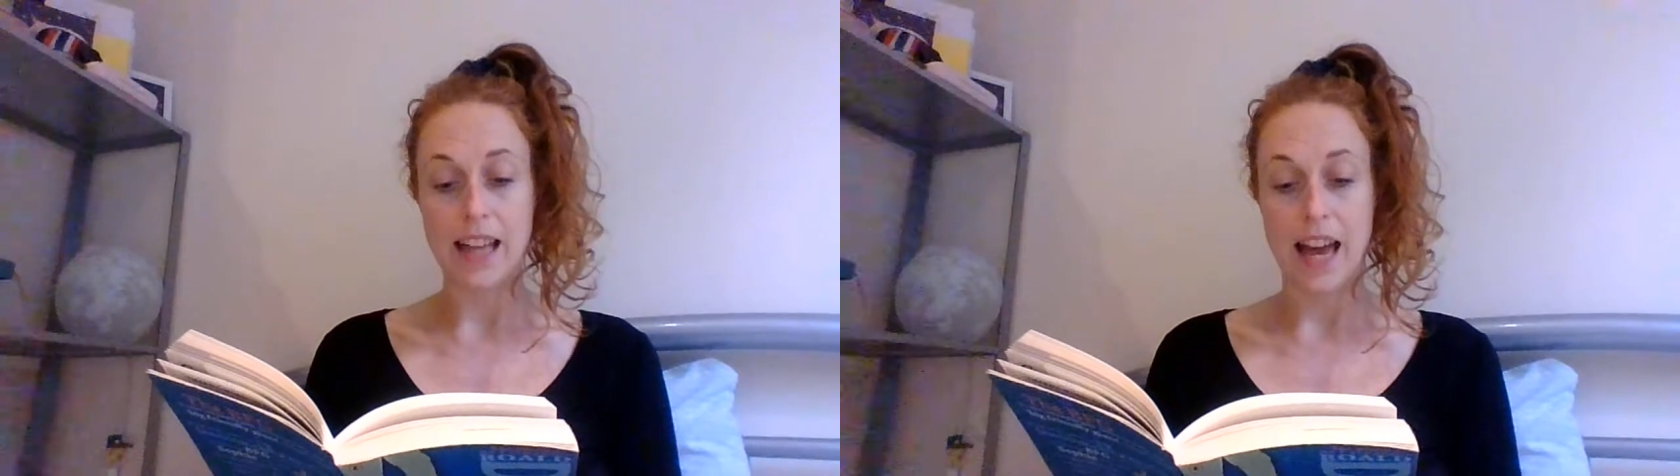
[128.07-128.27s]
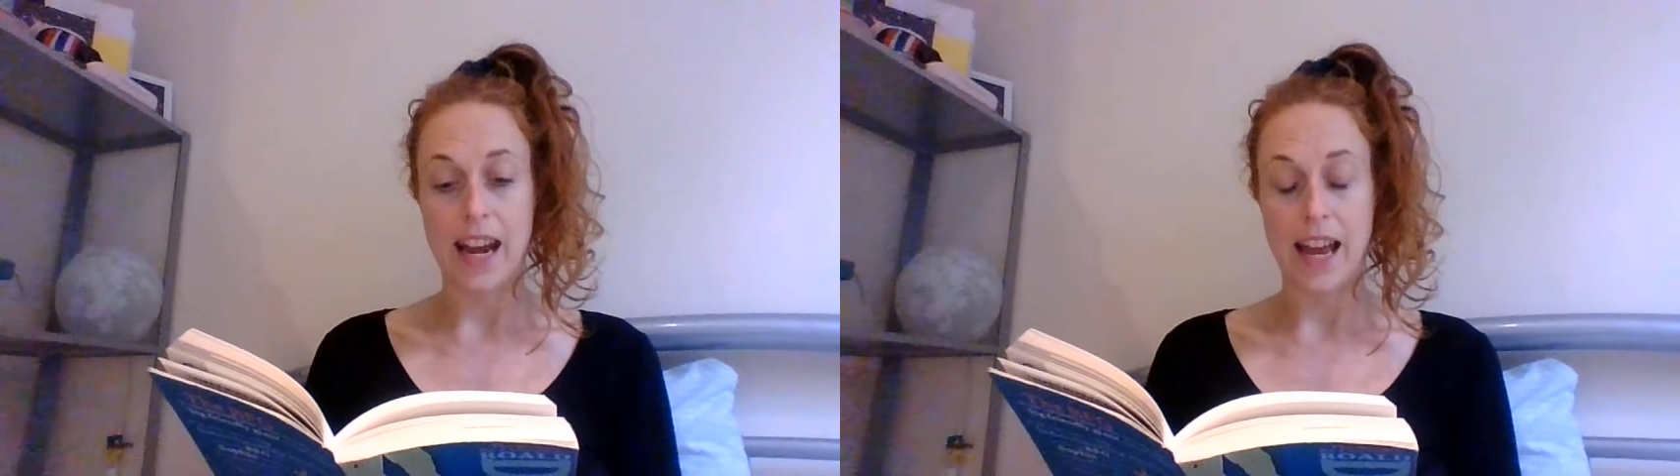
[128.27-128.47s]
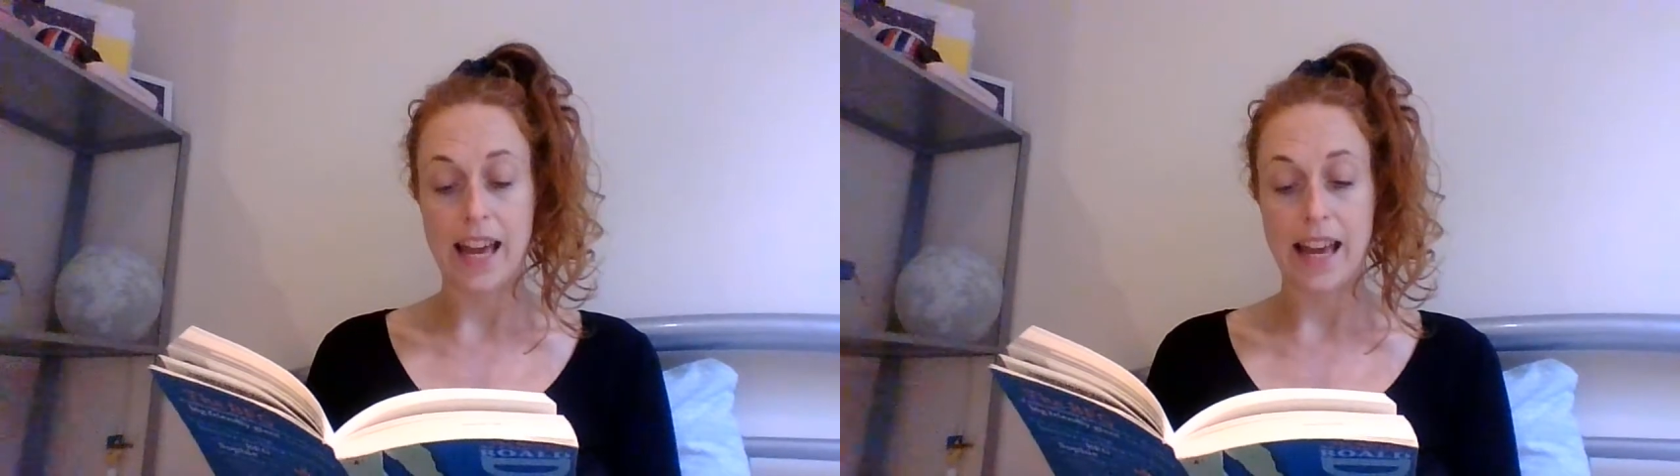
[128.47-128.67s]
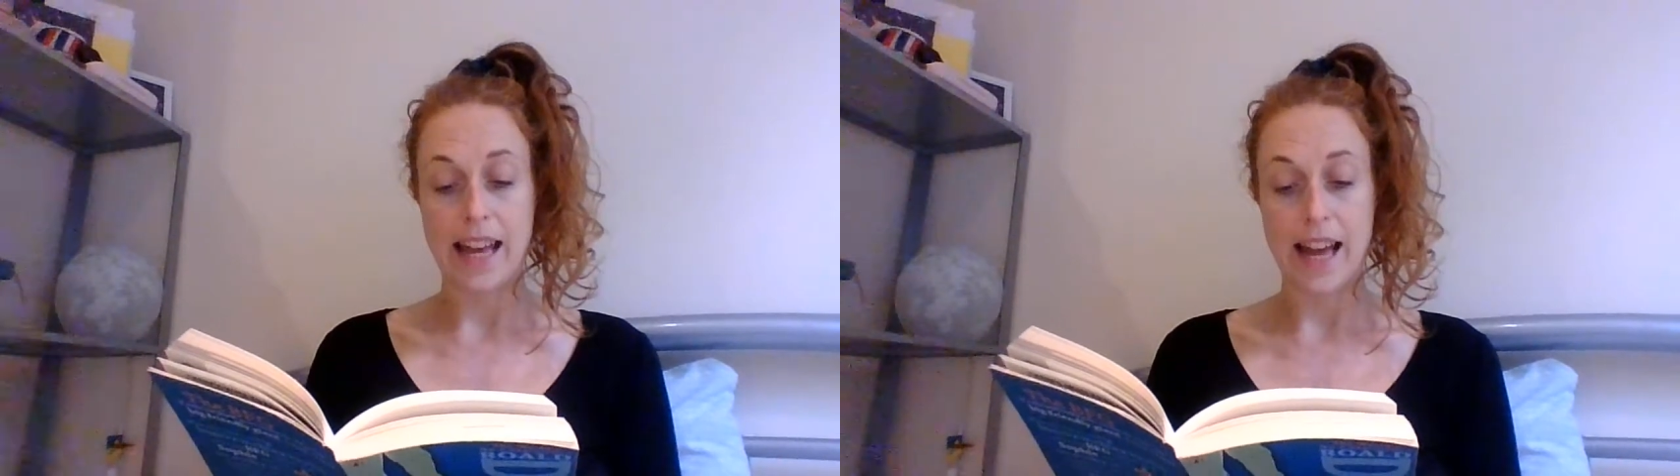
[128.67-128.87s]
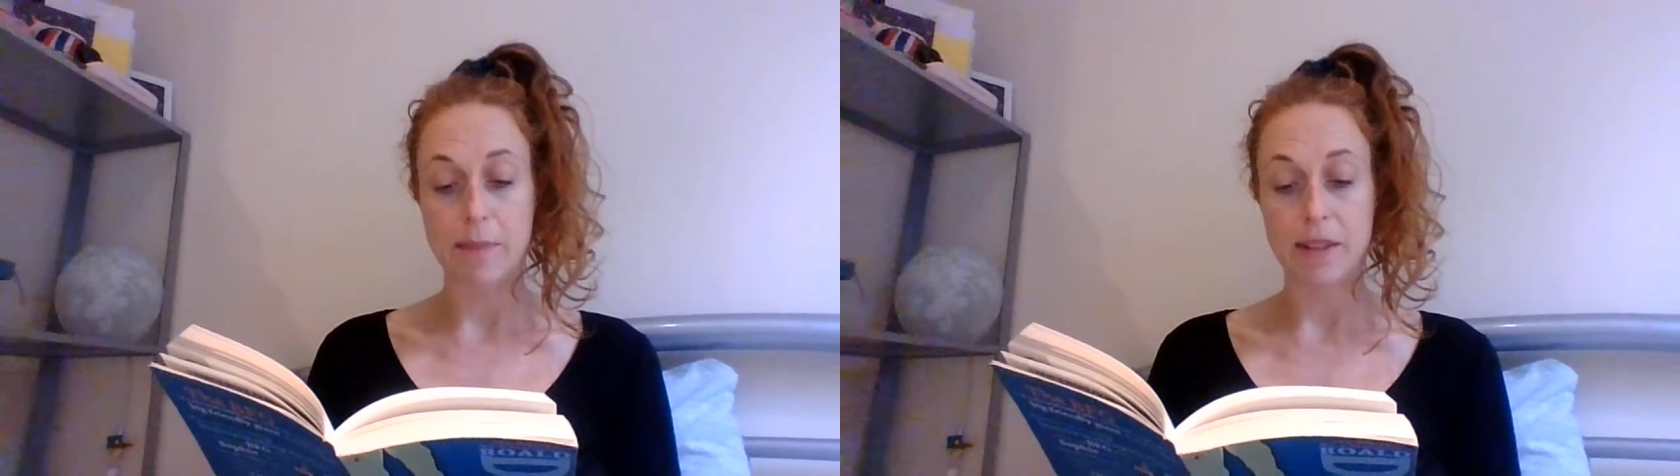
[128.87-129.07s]
and he
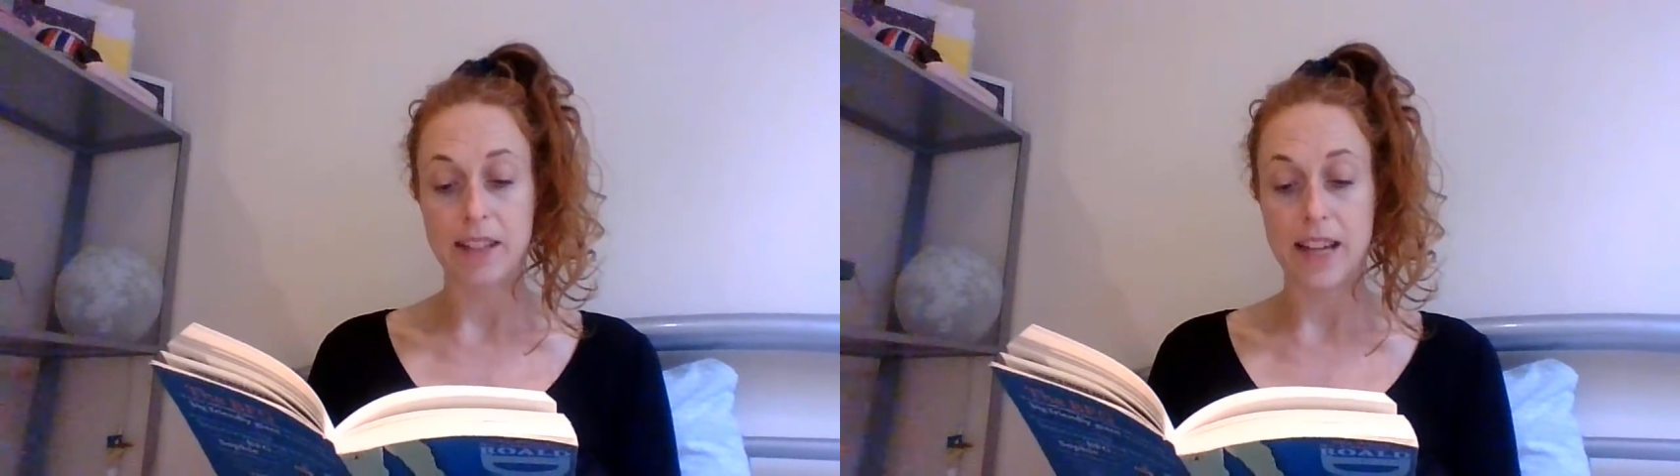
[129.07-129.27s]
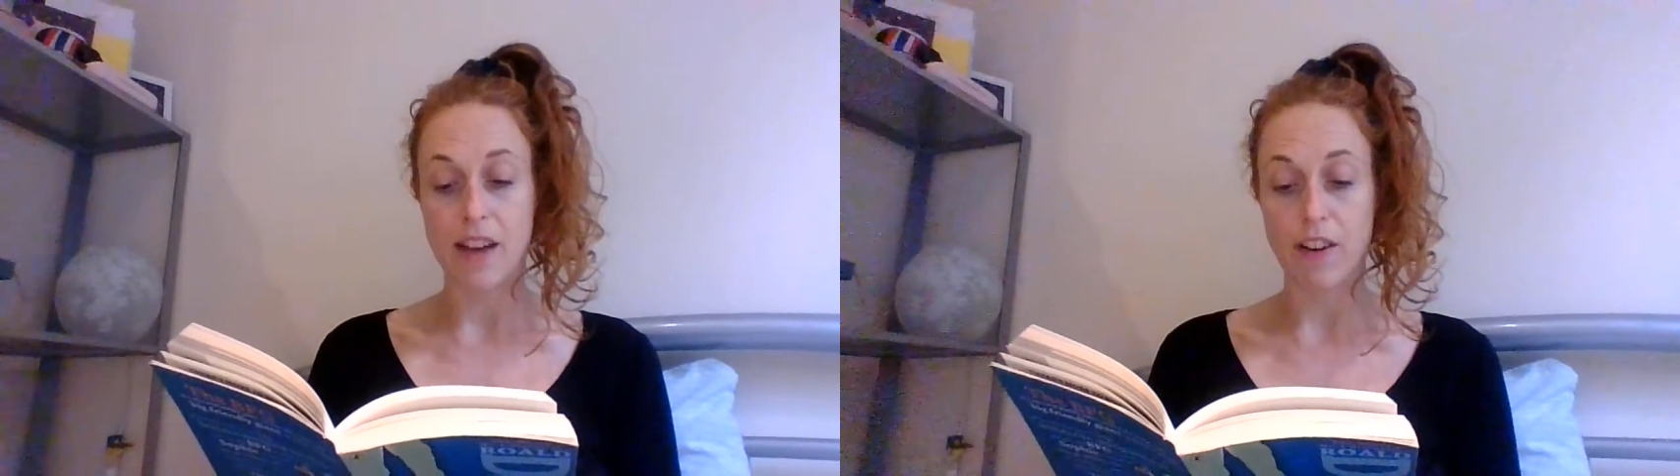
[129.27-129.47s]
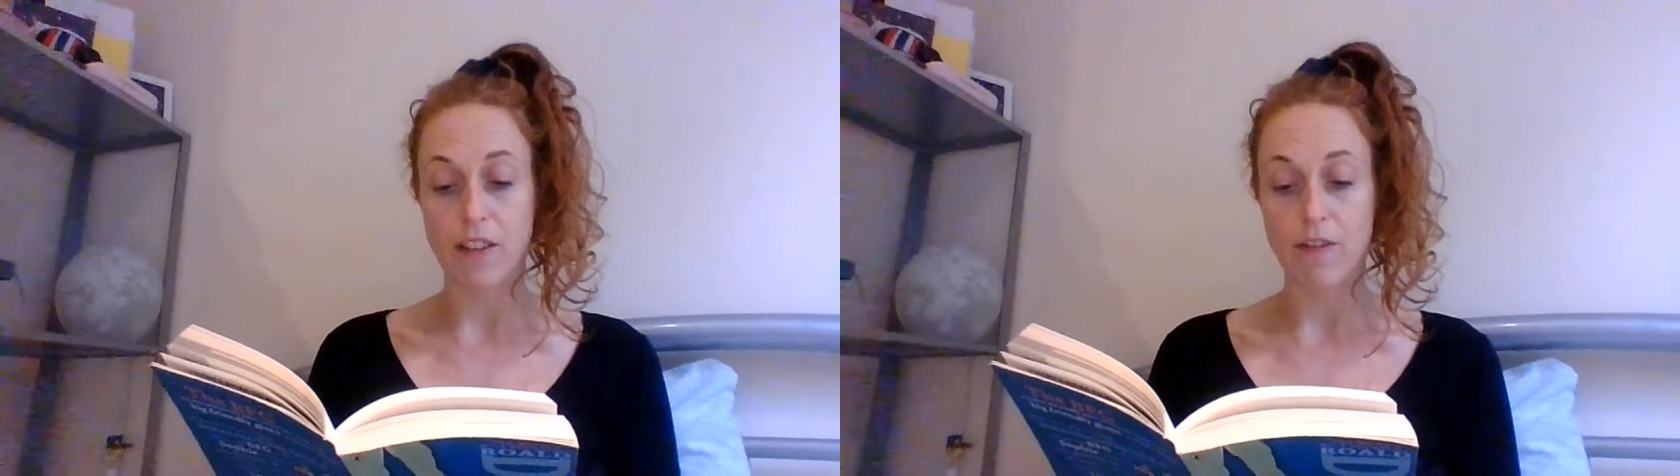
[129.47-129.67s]
kept staring